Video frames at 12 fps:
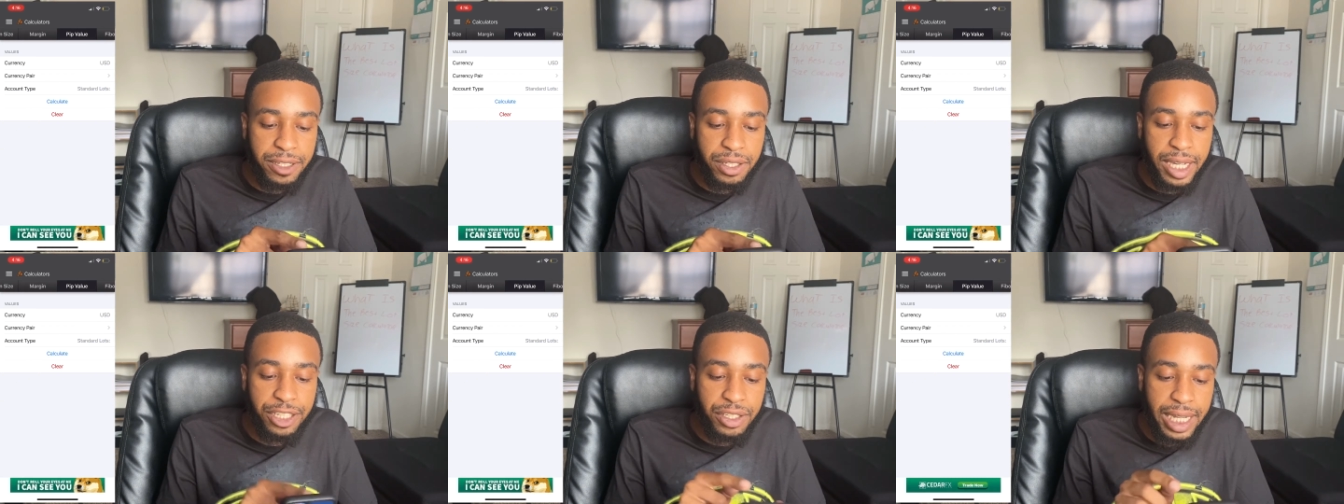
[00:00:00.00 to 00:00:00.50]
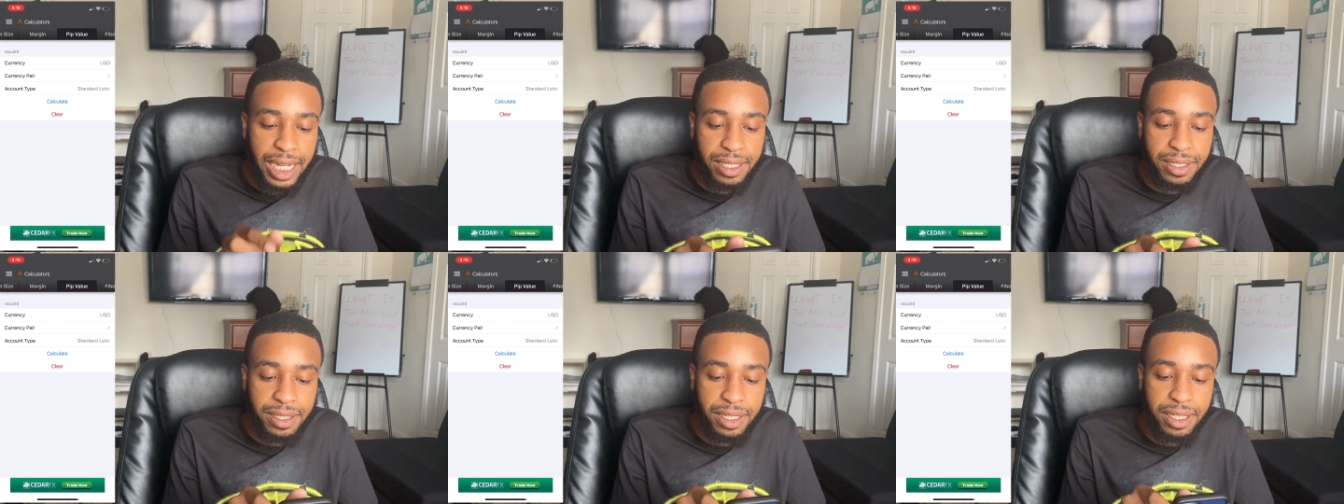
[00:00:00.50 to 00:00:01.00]
So as you guys can
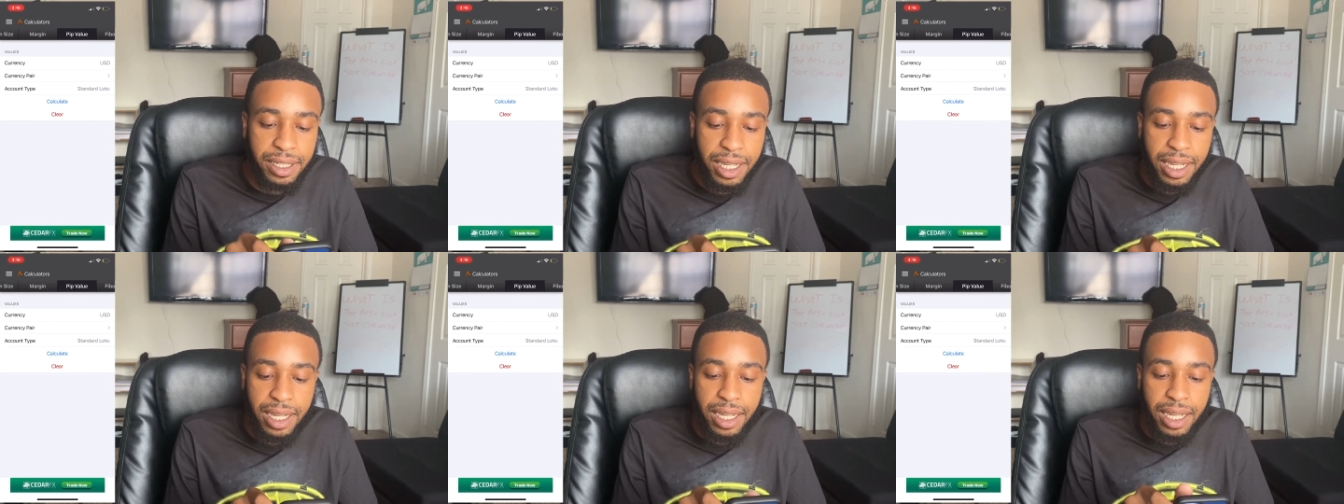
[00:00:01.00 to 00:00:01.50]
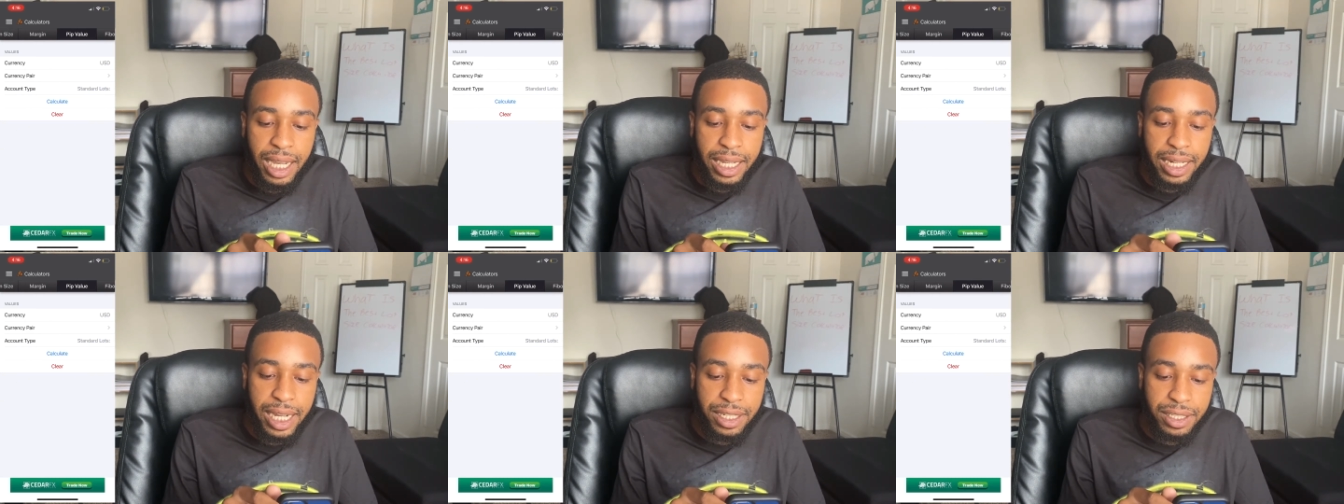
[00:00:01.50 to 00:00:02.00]
see, I can
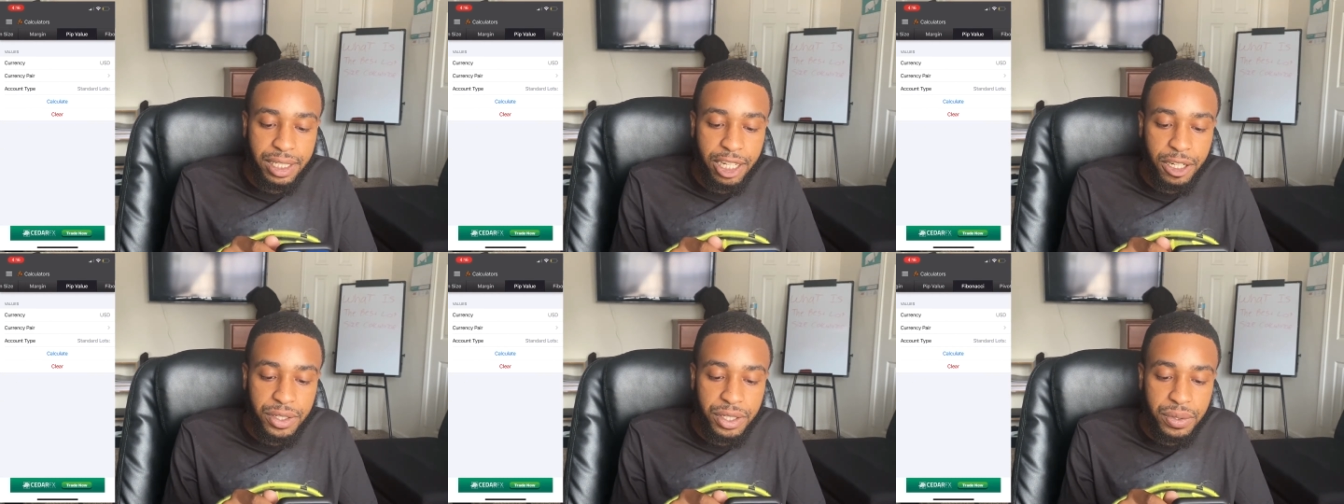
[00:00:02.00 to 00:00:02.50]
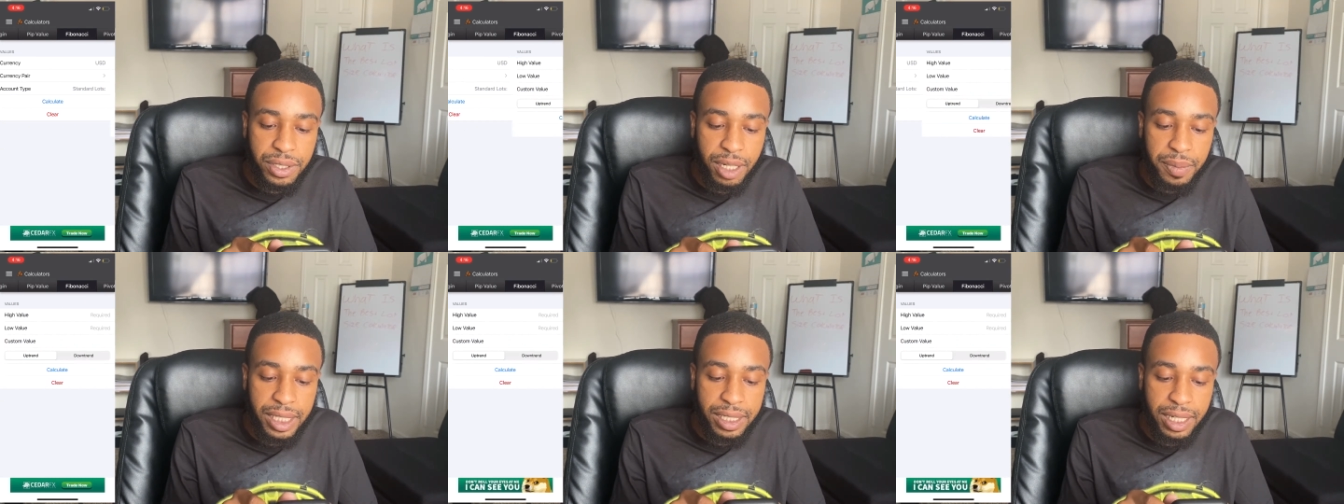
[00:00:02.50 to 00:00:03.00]
actually go to some
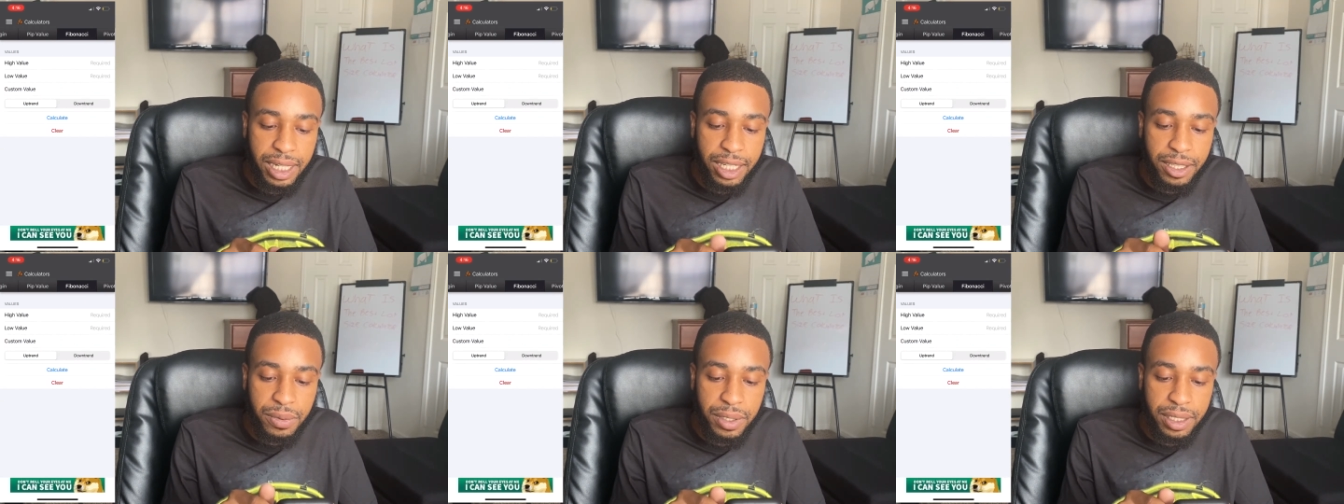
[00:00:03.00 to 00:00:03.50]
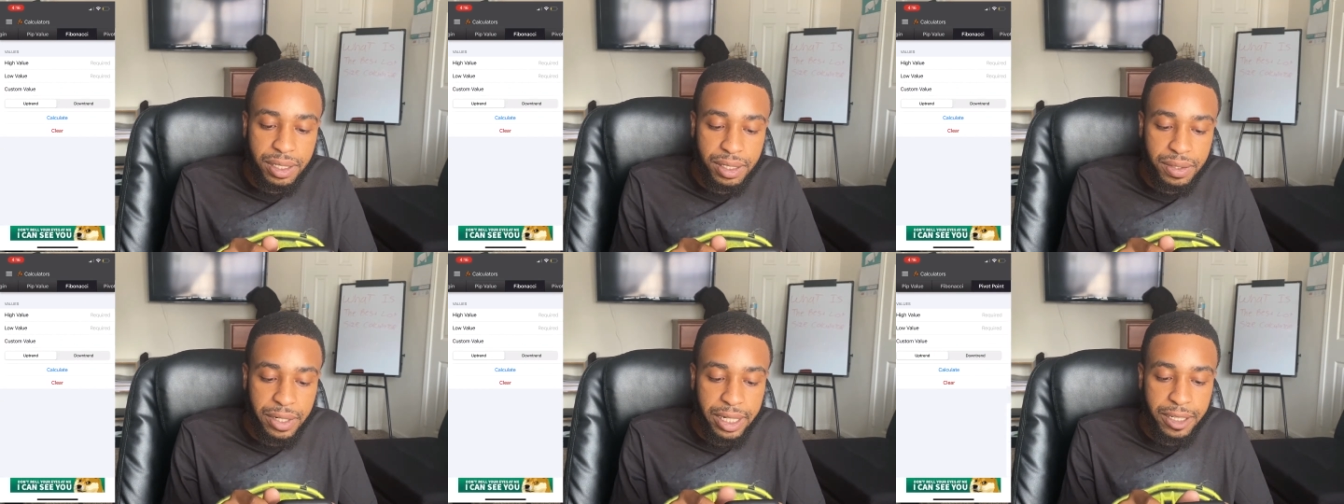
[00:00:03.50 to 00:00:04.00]
of these other ones,
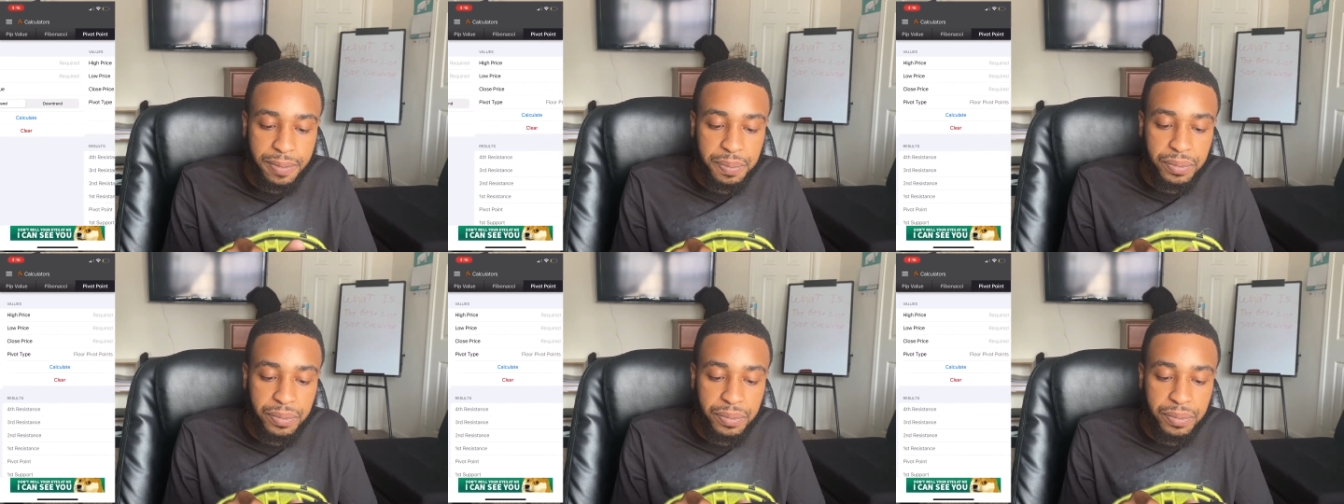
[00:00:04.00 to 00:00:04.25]
right?